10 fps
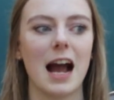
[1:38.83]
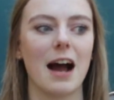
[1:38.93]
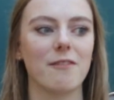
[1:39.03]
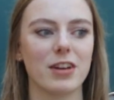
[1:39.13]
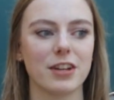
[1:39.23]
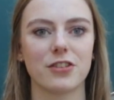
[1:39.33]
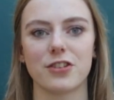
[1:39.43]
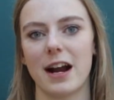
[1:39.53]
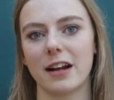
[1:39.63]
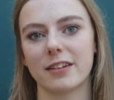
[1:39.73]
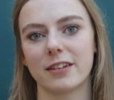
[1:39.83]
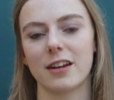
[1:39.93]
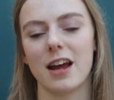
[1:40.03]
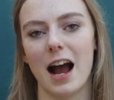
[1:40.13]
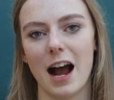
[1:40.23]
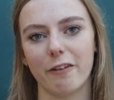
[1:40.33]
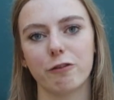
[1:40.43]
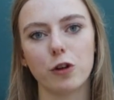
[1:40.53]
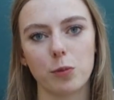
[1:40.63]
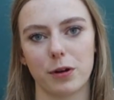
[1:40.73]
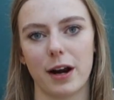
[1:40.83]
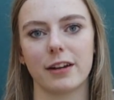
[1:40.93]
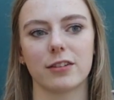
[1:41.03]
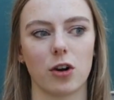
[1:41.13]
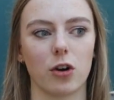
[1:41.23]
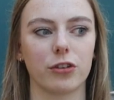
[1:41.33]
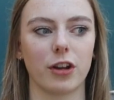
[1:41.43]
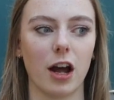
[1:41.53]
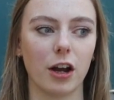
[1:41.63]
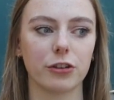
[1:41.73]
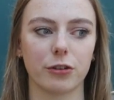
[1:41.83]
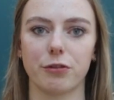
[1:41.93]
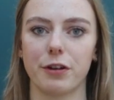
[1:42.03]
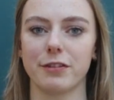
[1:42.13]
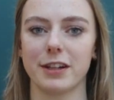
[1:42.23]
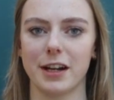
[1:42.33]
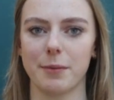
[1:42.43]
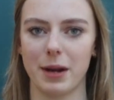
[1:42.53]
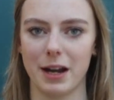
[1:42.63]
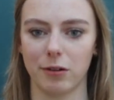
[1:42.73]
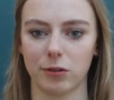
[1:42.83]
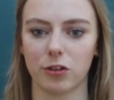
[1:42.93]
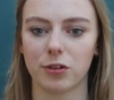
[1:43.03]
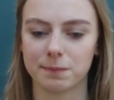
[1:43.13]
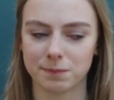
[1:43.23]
And this dress at full price cost £159.